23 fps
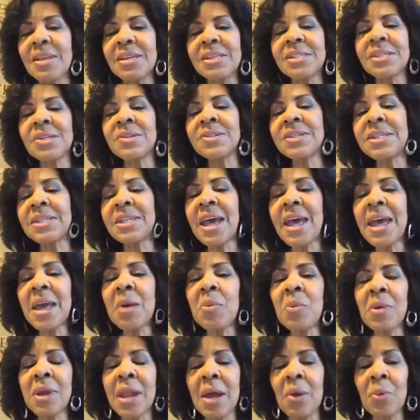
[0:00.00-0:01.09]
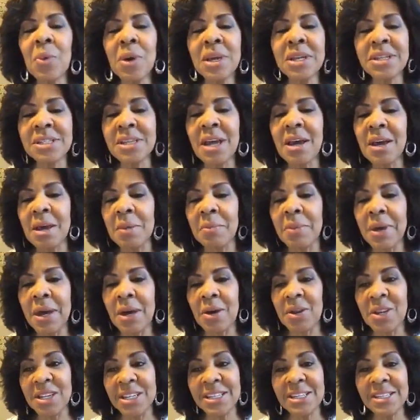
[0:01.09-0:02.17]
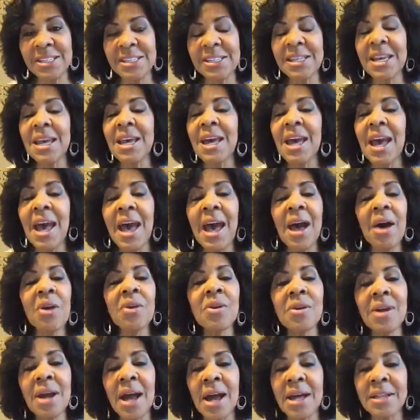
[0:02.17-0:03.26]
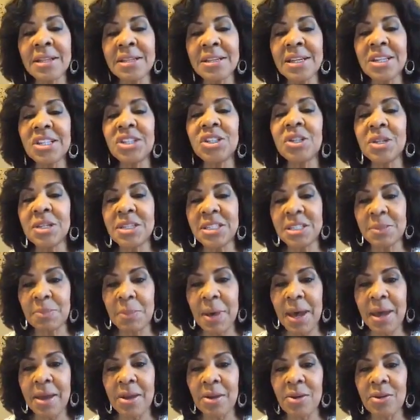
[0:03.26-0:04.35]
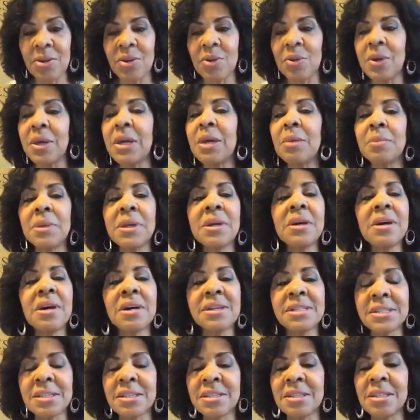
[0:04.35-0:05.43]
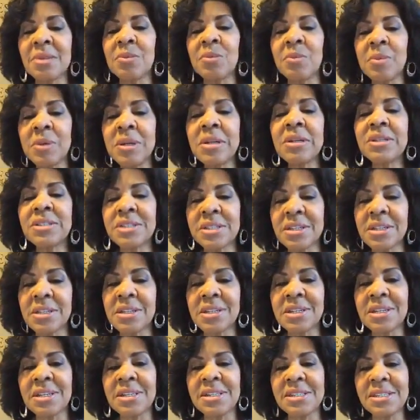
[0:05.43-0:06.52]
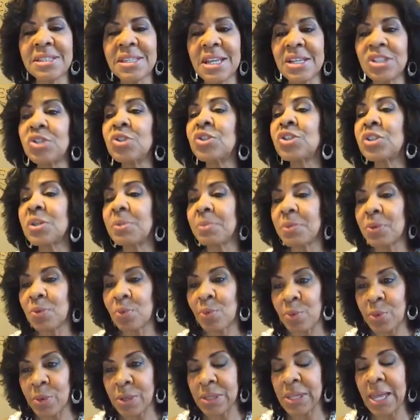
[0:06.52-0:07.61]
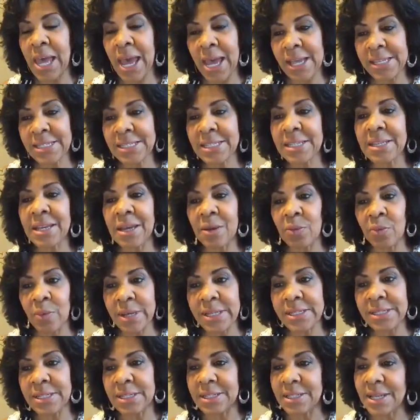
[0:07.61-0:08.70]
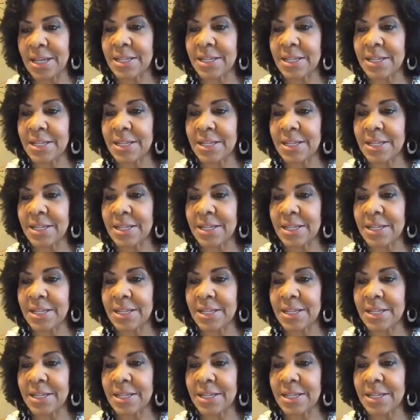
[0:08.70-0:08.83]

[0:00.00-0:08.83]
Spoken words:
So today what I want to talk about is how your holiday should inspire you, because the real deal is that you should be relaxing and resting.